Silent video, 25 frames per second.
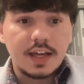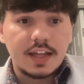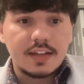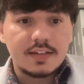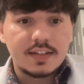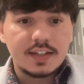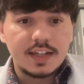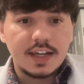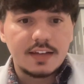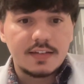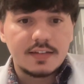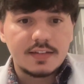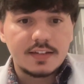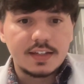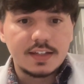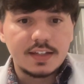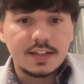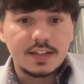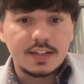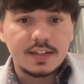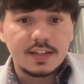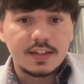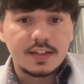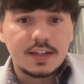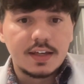
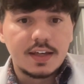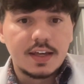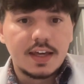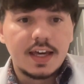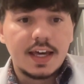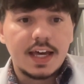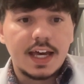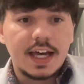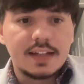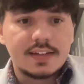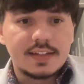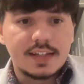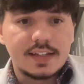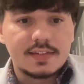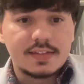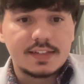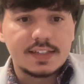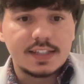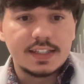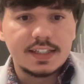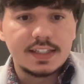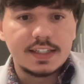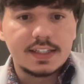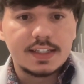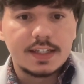SCST,
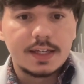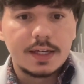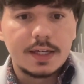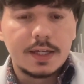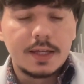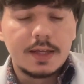SSE,